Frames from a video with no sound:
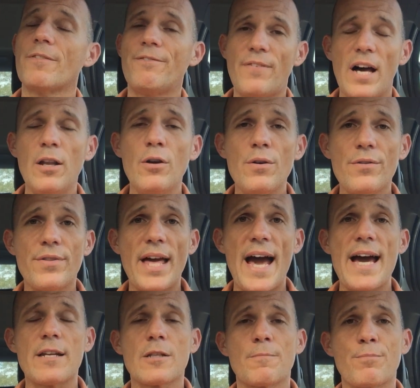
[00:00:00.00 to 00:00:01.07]
Follow
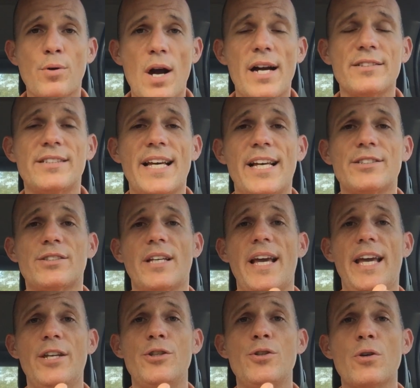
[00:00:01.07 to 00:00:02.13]
that process
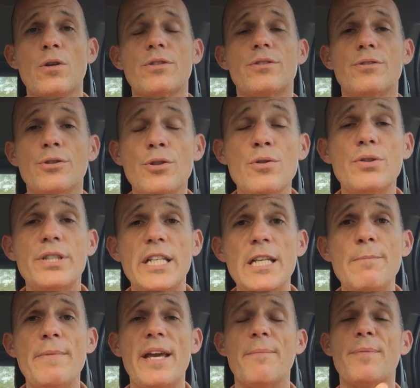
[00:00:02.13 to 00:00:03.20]
and your new
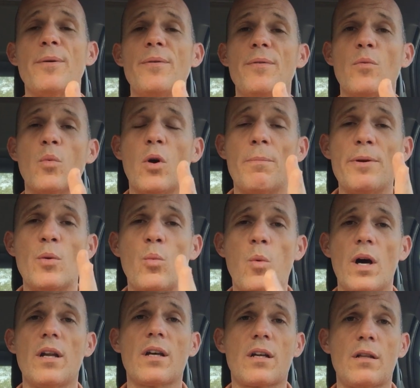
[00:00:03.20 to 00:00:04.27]
teammate will be
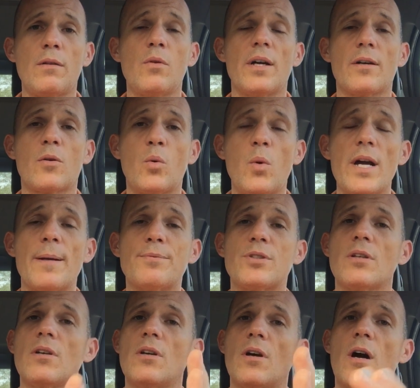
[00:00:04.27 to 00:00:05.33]
well
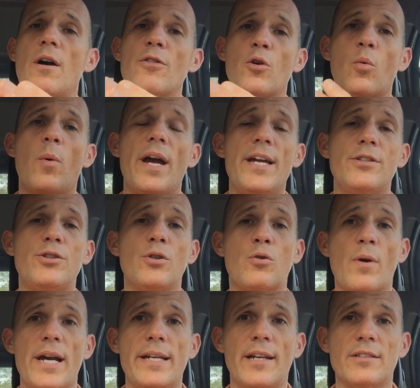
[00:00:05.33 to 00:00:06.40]
equipped on their way to
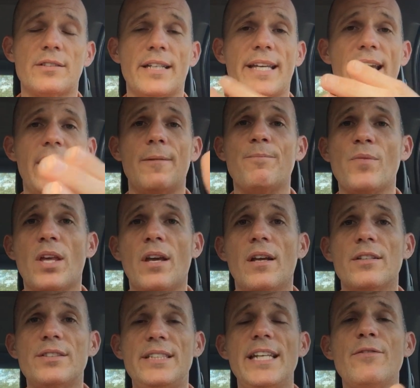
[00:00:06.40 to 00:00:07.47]
greatness. Again,
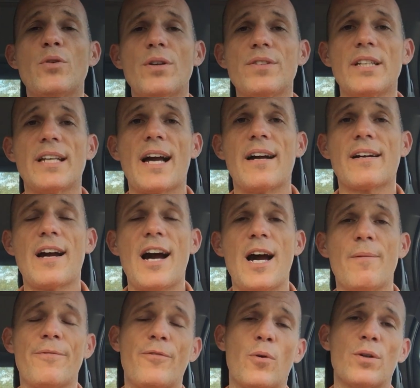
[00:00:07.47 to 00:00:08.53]

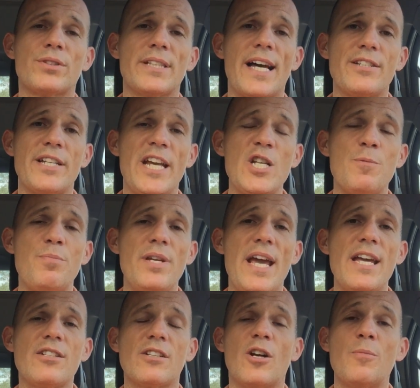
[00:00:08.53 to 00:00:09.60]

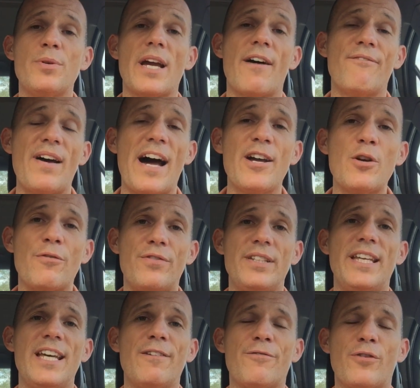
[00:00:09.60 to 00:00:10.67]
stevekripta.com/HBH, and I hope you got value. If
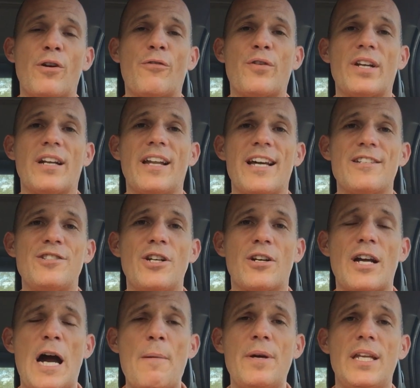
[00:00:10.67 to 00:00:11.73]
you did, feel free to like, share,
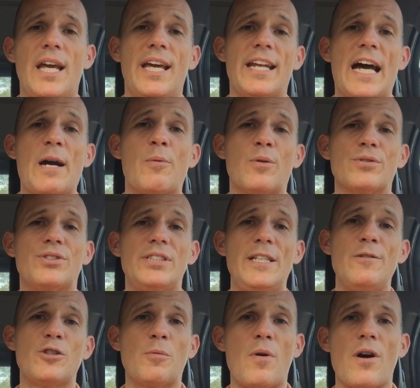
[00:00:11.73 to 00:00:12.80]
comment, and I will see
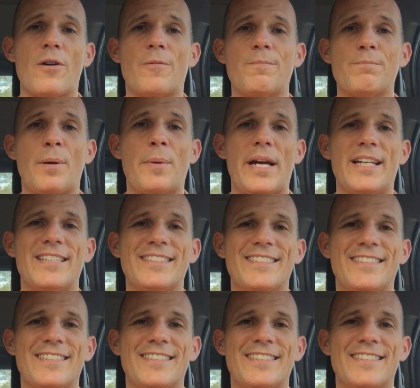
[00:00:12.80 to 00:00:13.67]
you tomorrow. Bye-bye.